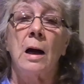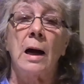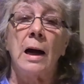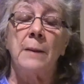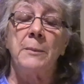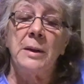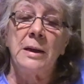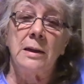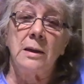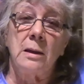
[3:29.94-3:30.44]

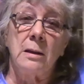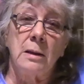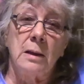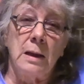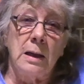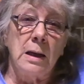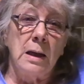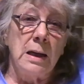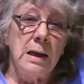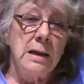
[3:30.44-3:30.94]
I mean,
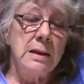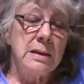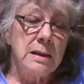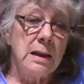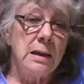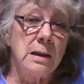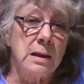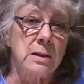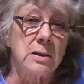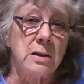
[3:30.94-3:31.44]
he
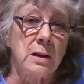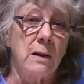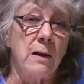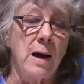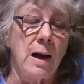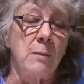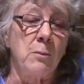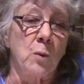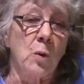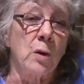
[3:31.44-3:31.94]
said this a
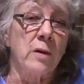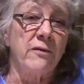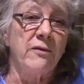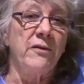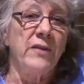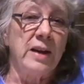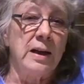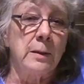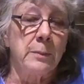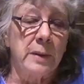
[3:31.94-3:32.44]
lot more
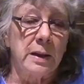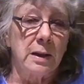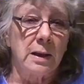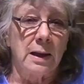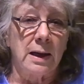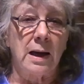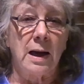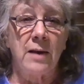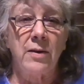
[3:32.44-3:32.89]
vehemently,